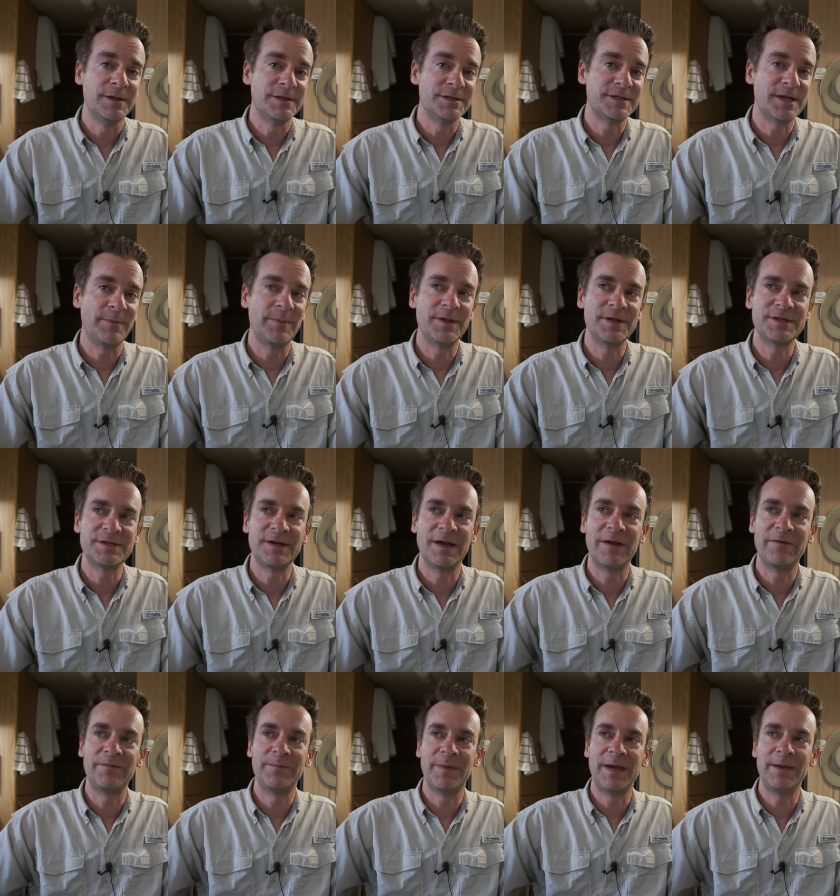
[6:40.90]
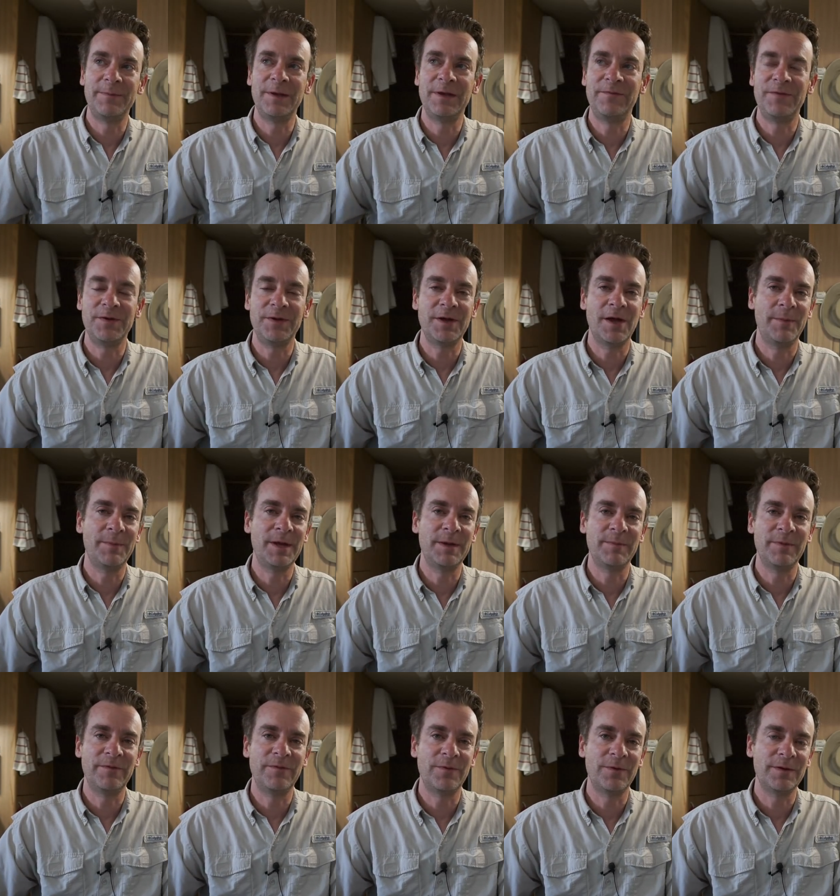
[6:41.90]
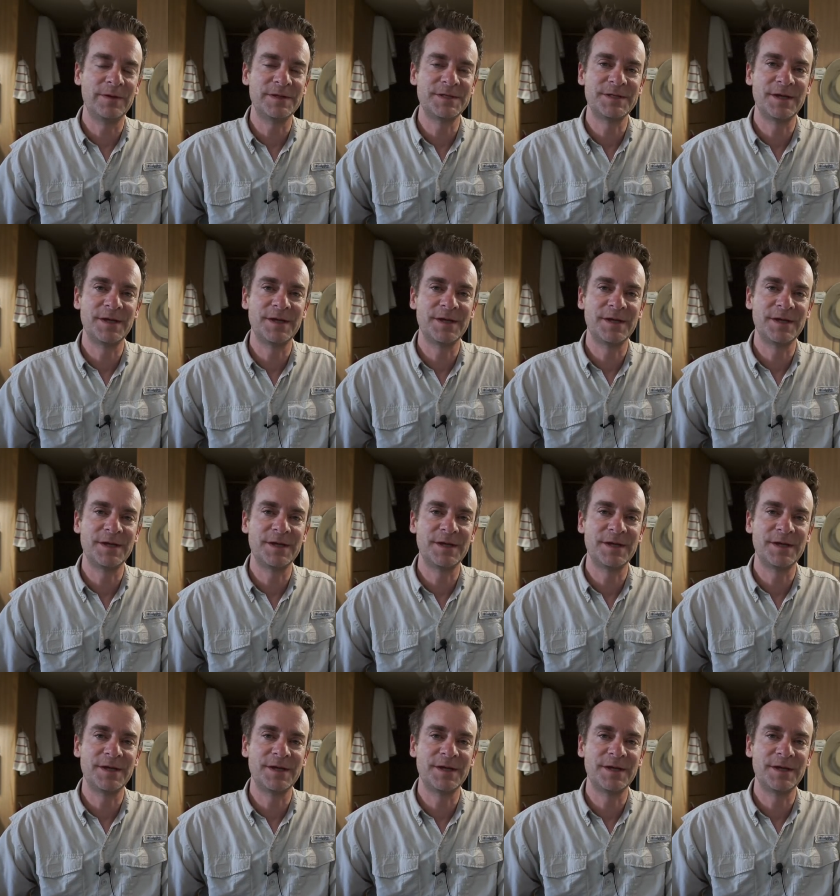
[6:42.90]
some of the stuff, maybe if you come in before the